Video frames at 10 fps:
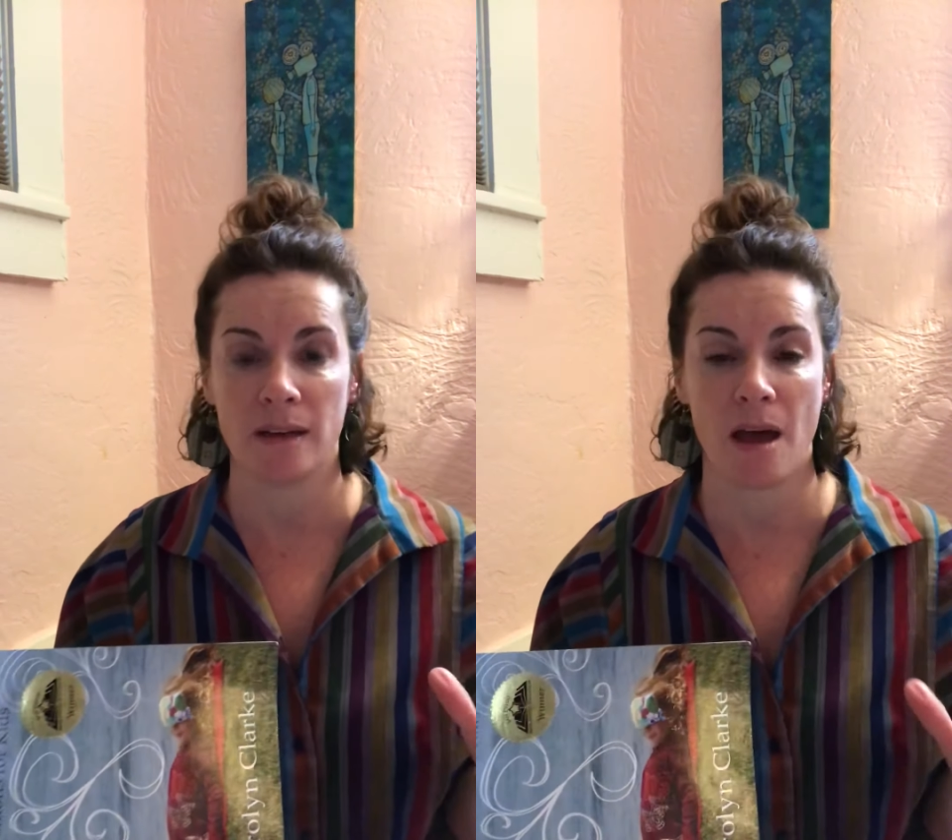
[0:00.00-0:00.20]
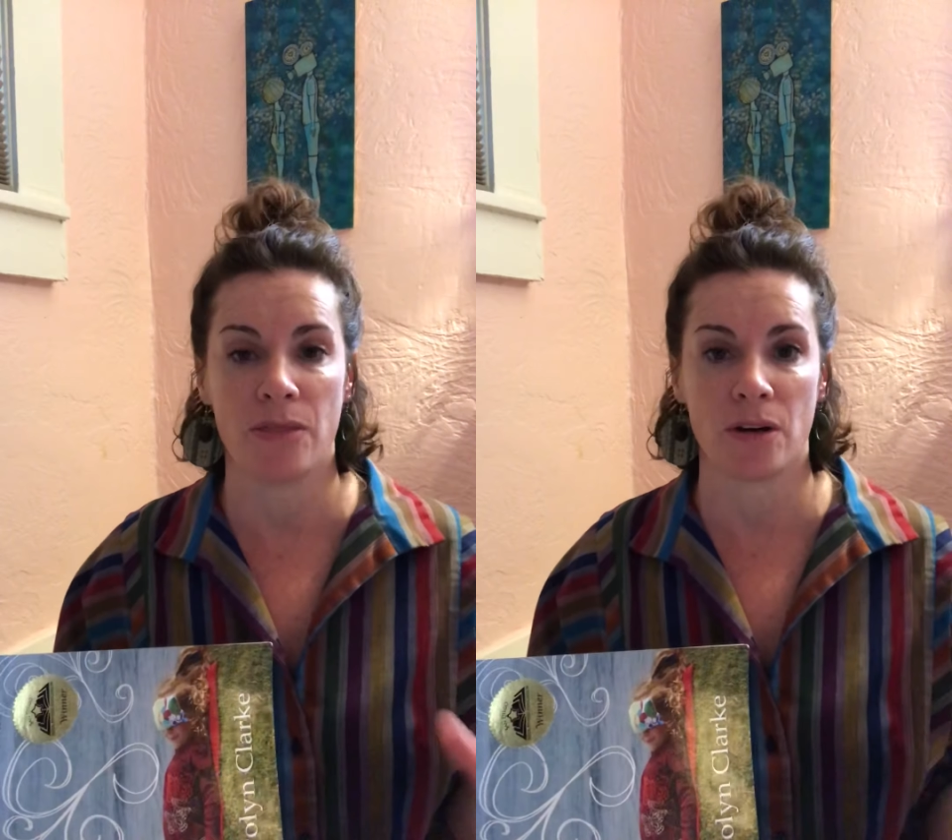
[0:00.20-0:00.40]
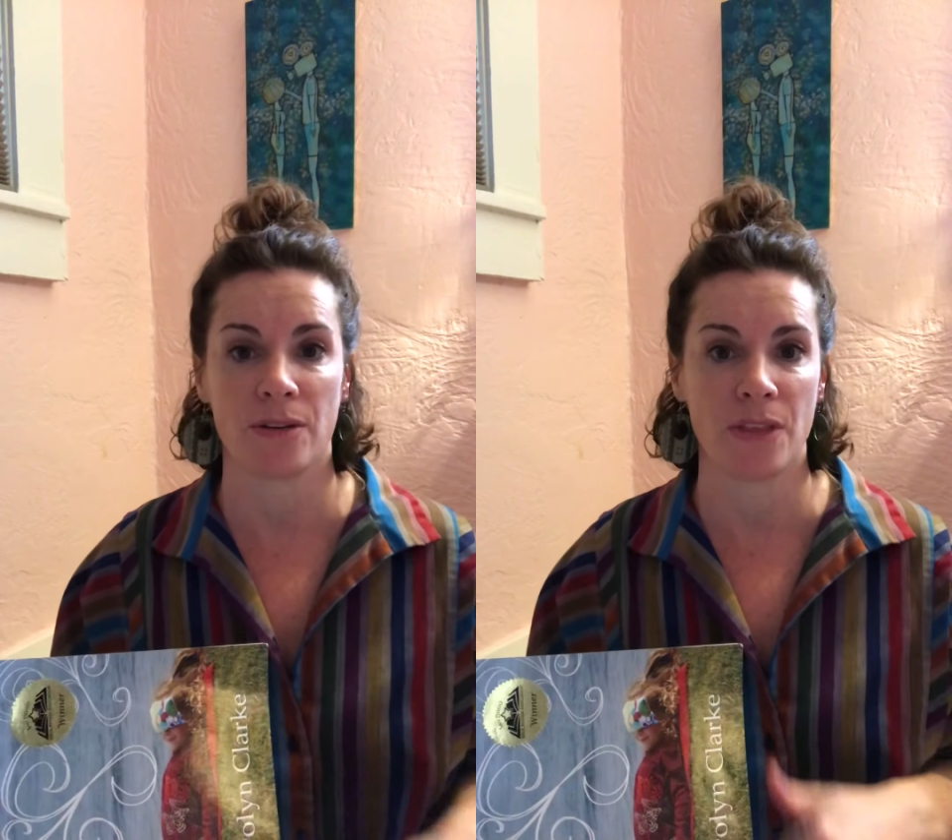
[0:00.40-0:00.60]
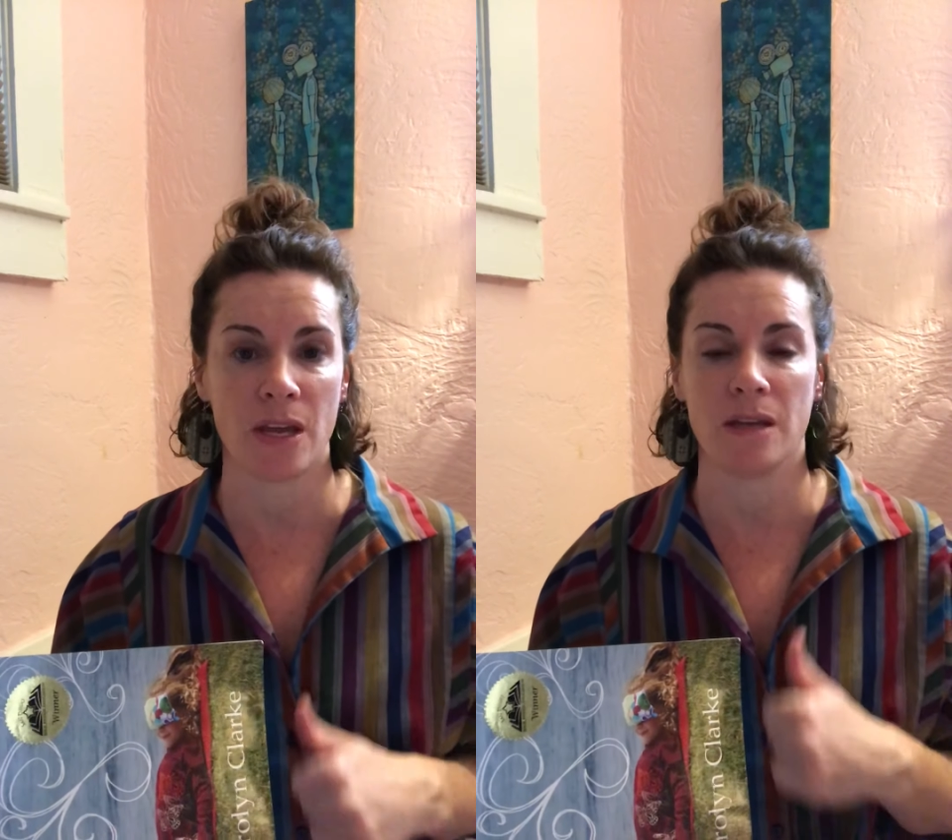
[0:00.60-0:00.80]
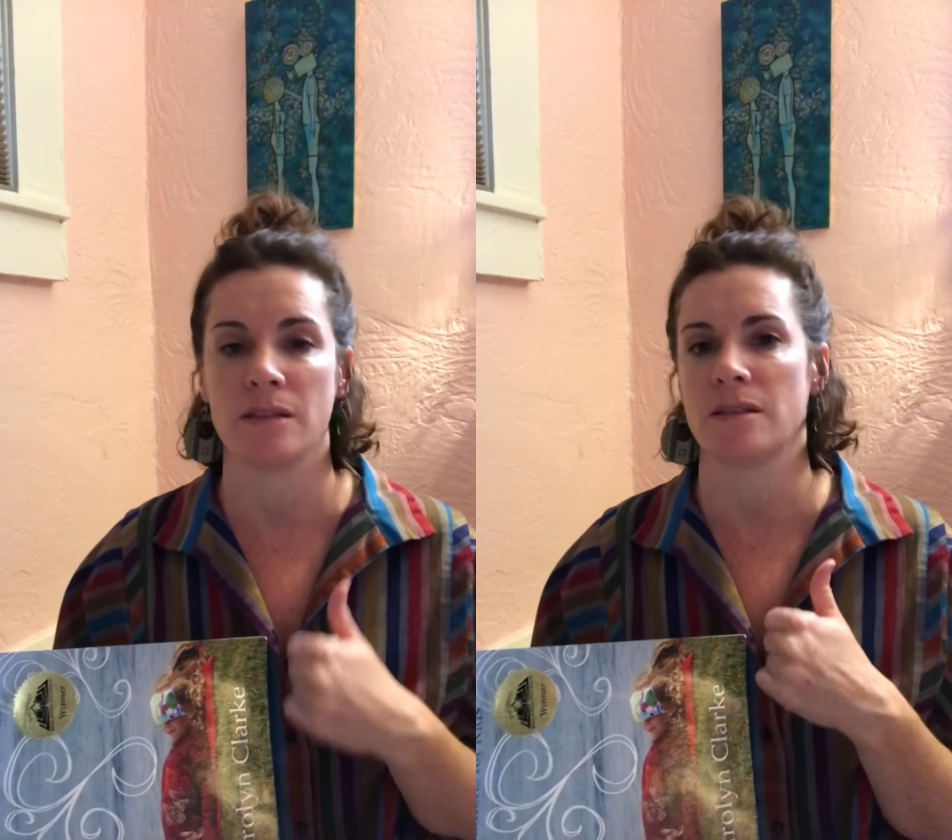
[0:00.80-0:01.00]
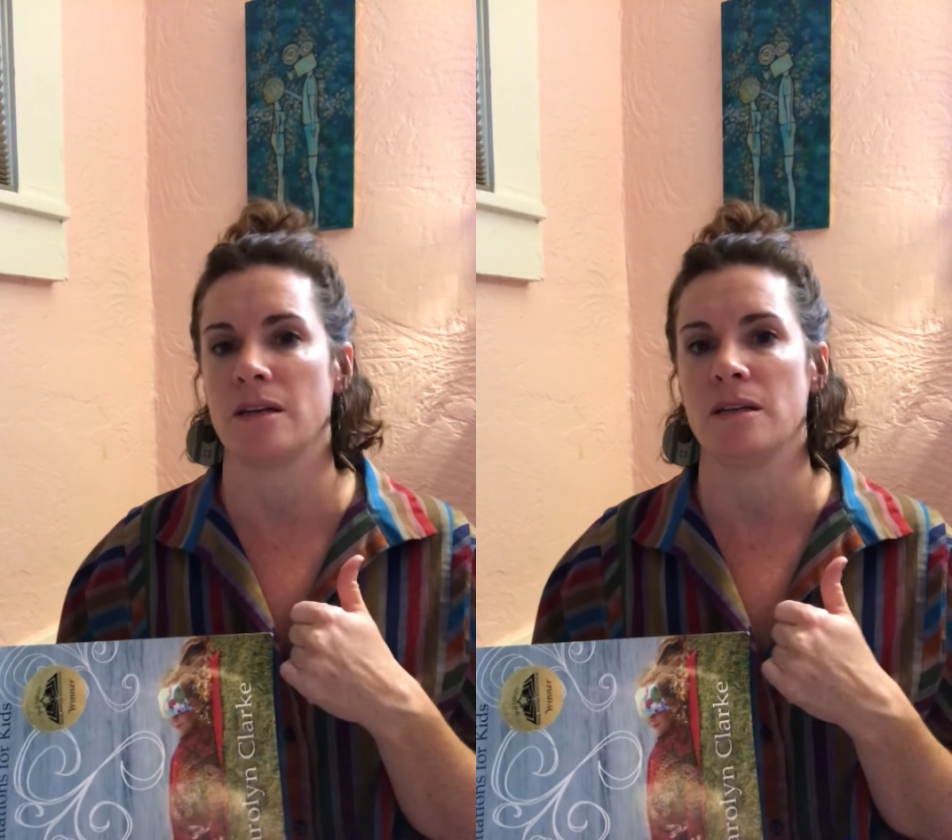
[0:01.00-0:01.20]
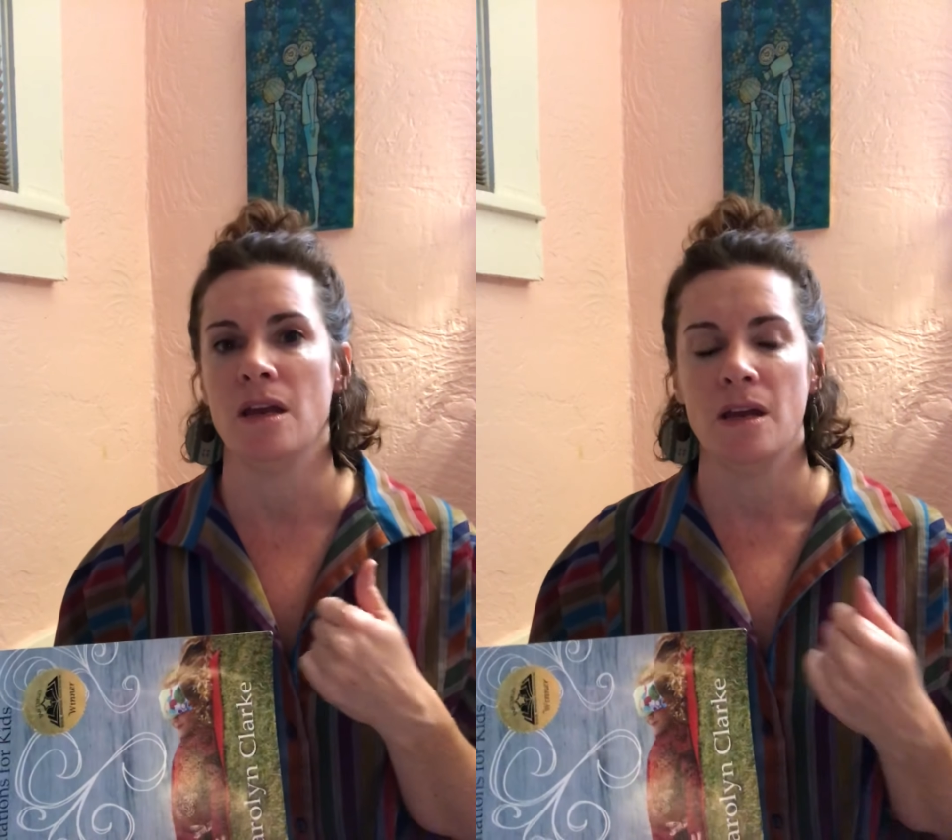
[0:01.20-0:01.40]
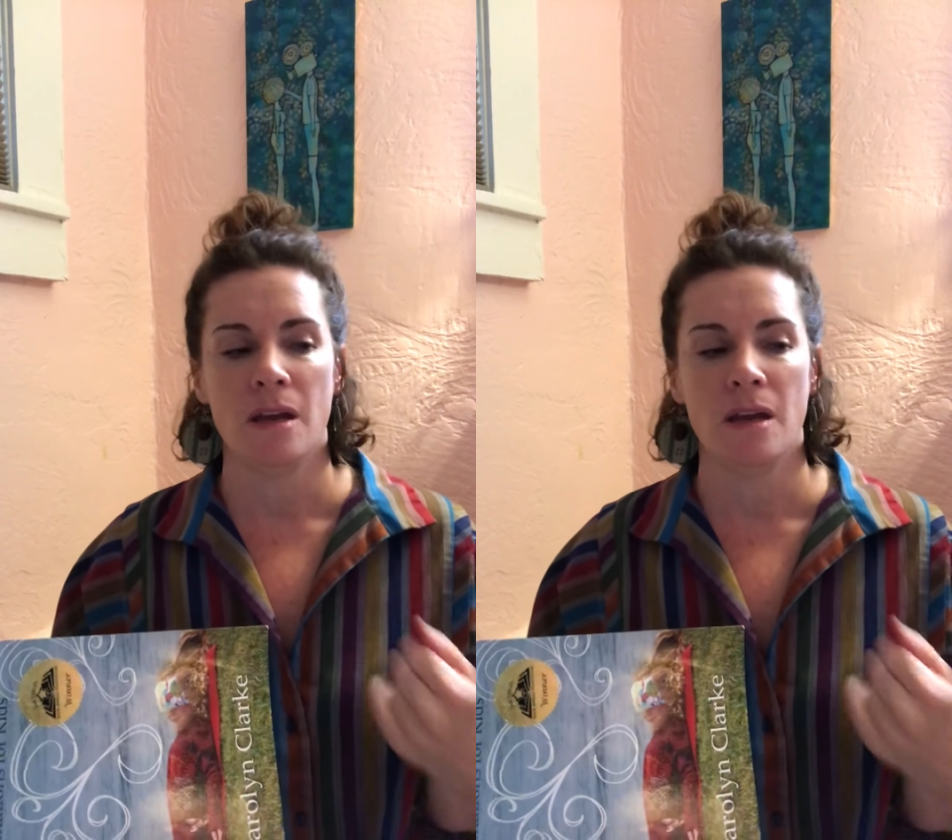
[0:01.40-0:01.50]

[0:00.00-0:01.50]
other things? And